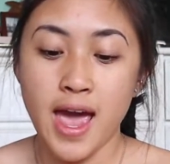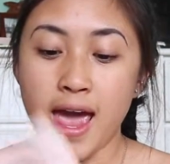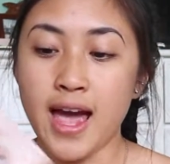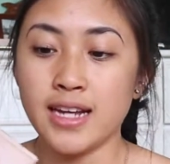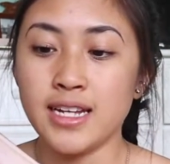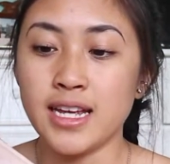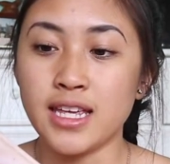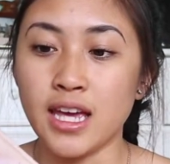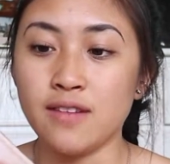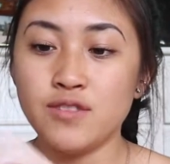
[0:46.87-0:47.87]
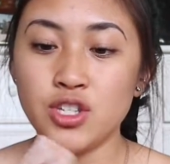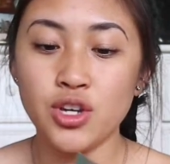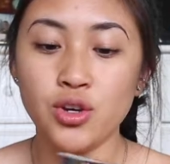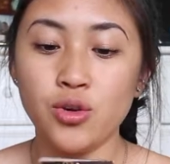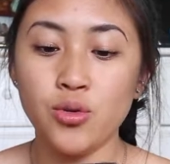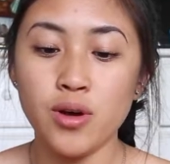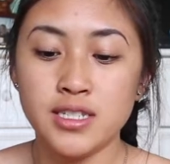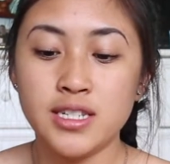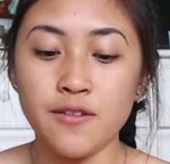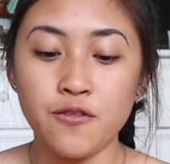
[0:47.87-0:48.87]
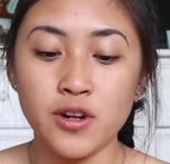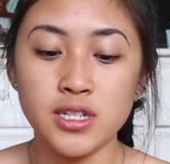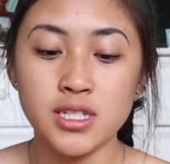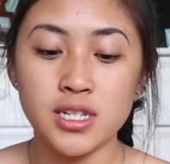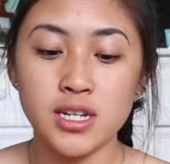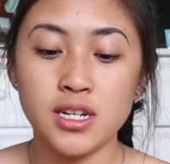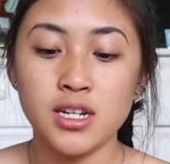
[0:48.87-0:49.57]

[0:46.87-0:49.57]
and it gives you different